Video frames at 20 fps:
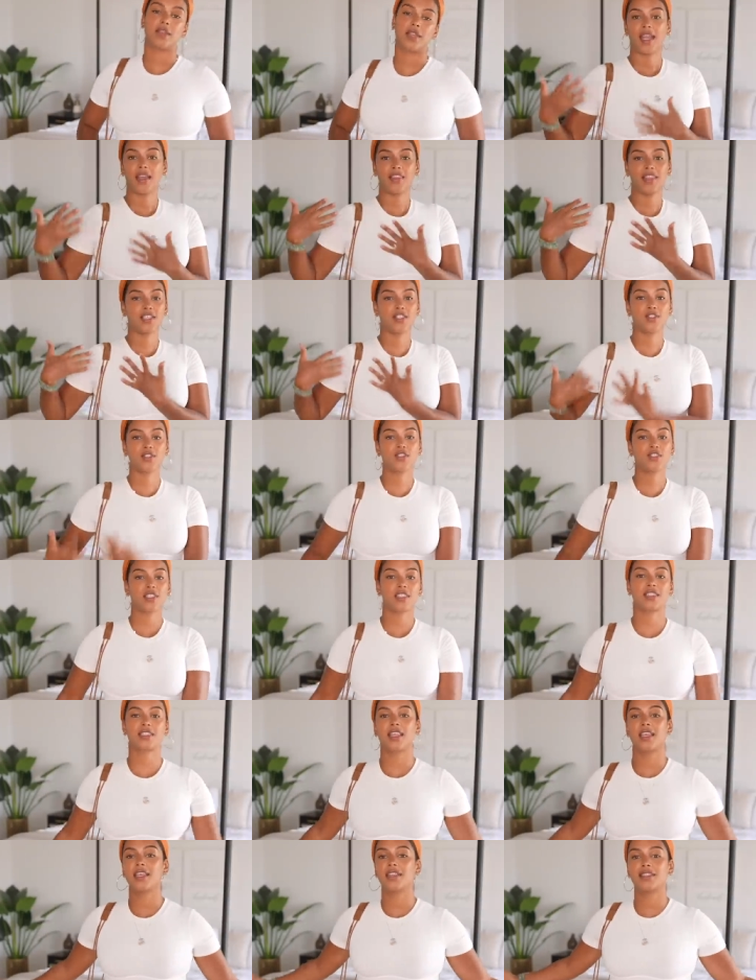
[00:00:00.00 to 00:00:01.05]
And these are just
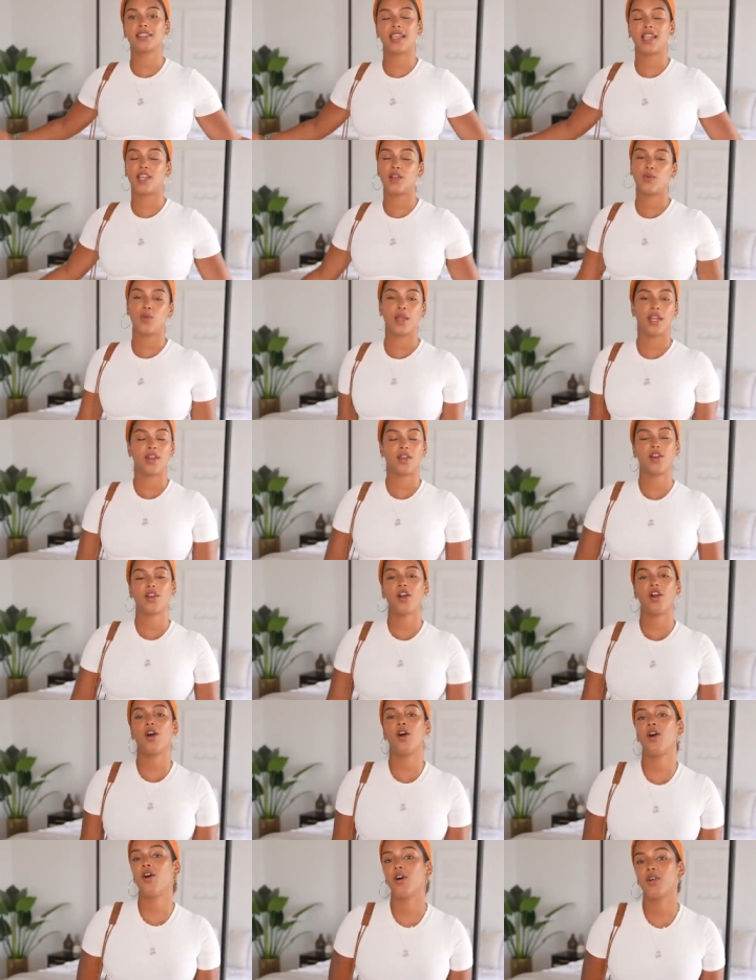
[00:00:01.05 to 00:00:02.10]
things that I wear
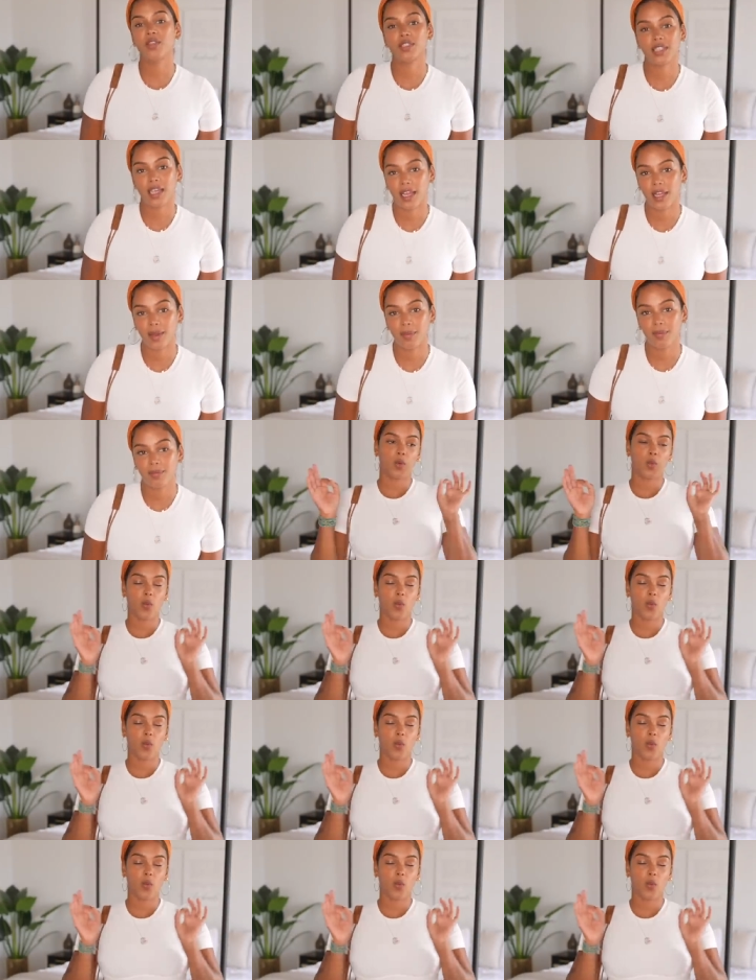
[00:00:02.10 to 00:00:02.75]
all the time.